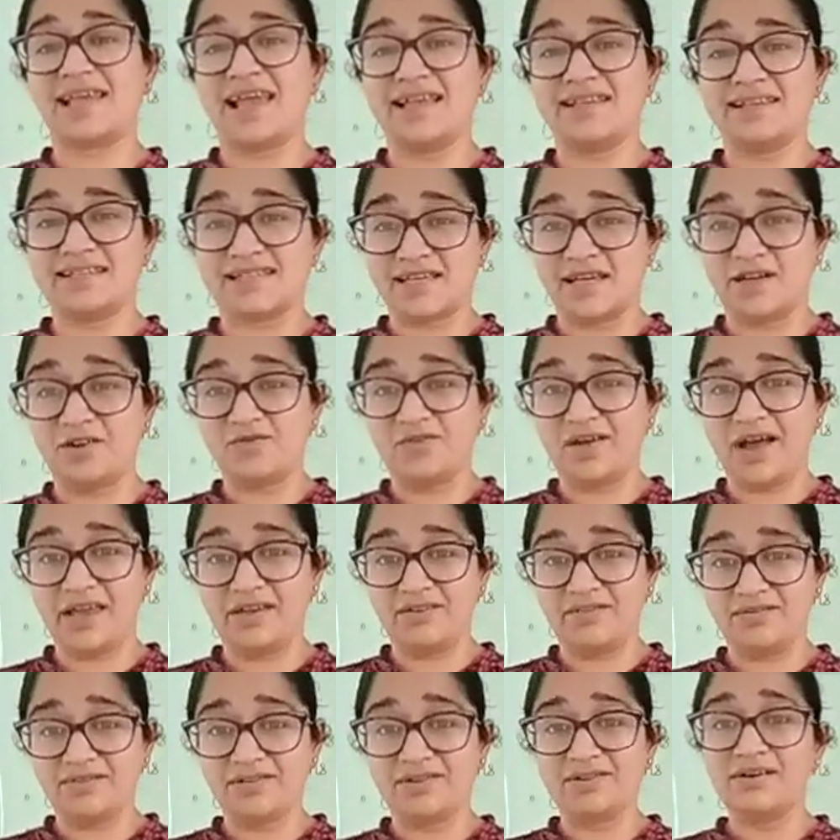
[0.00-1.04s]
can
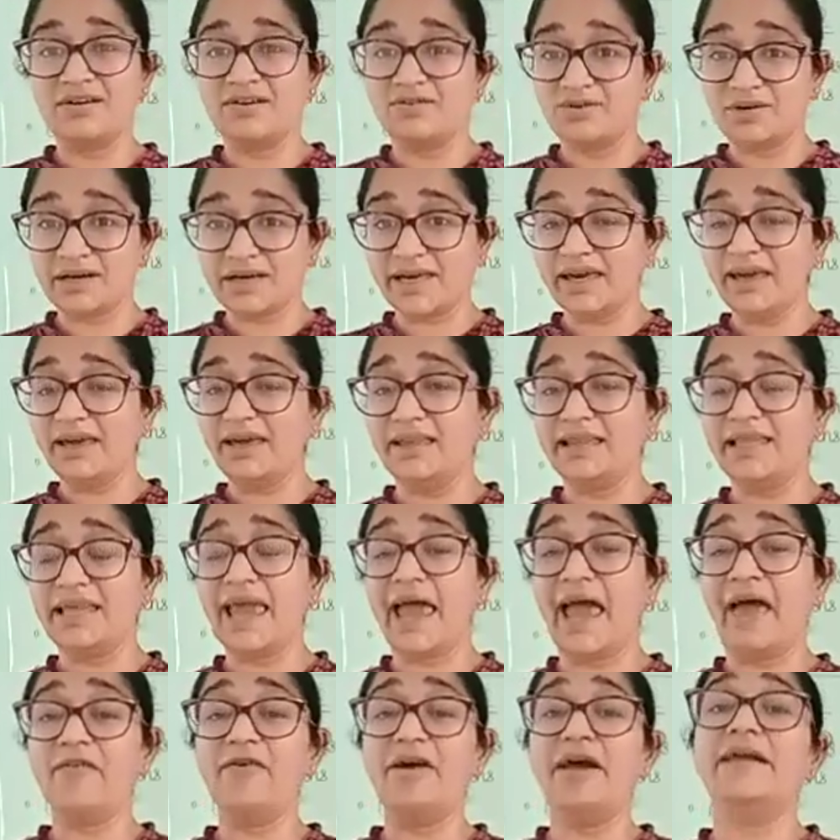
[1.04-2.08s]
survive. Okay, they
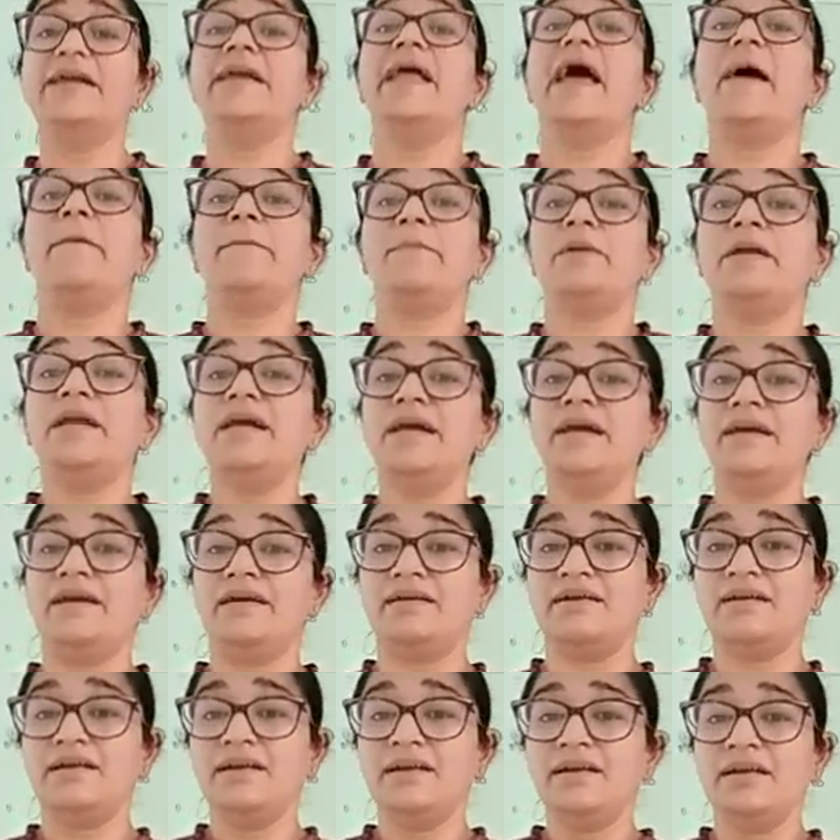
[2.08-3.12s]
have
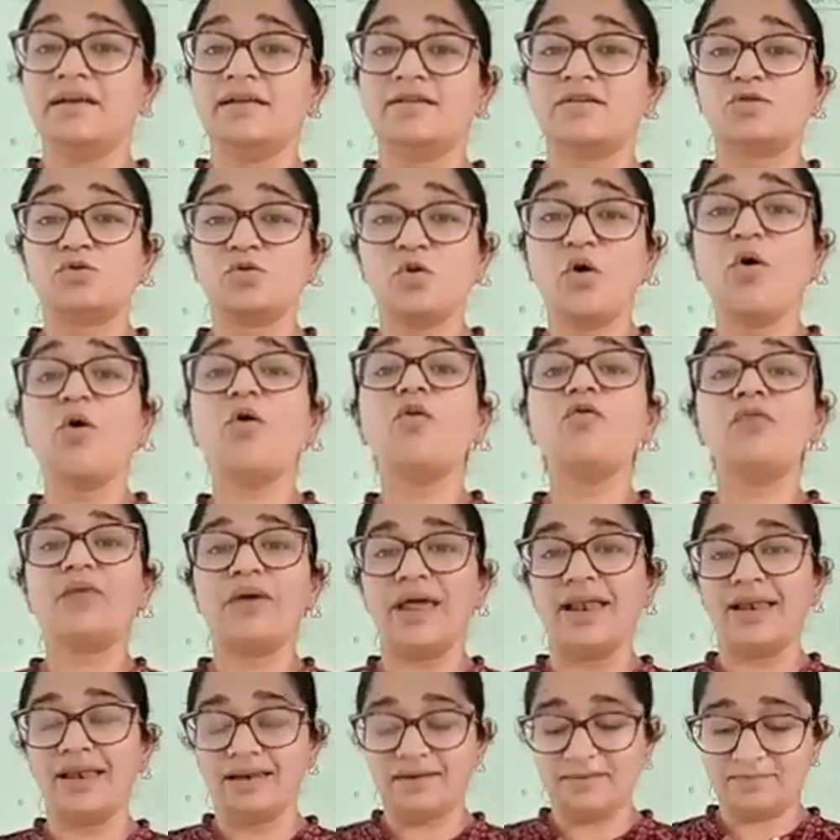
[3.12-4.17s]
adapted so
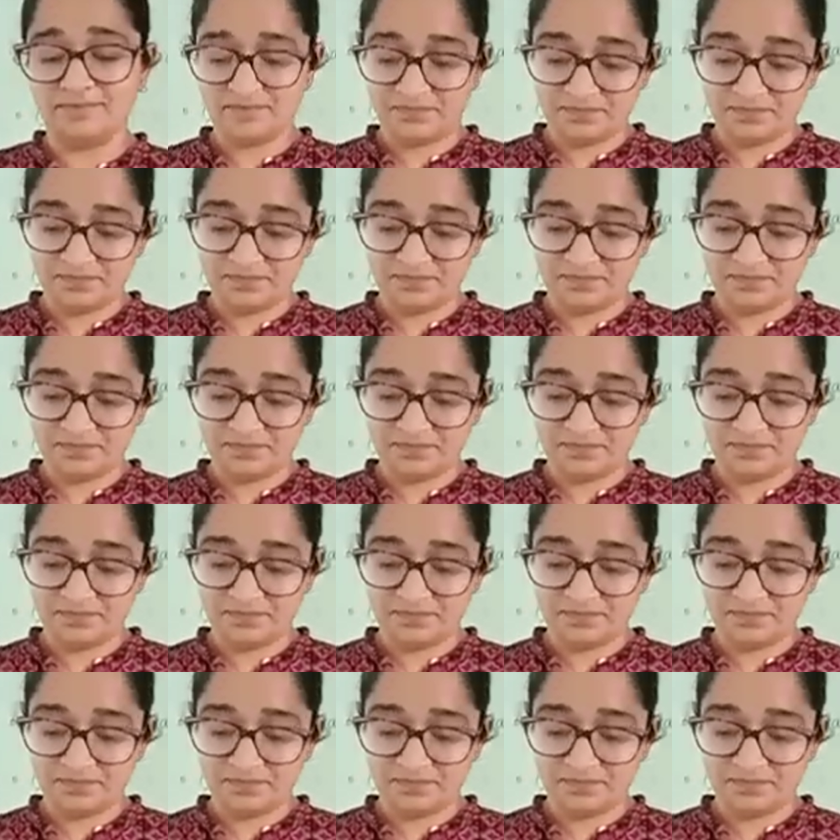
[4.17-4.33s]
well.